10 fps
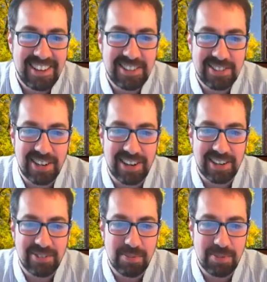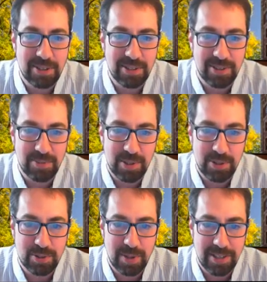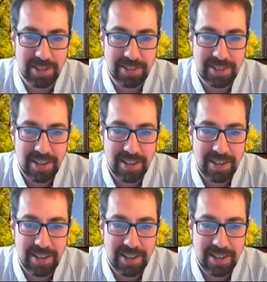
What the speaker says: Sorry if I'm the only one amused by this.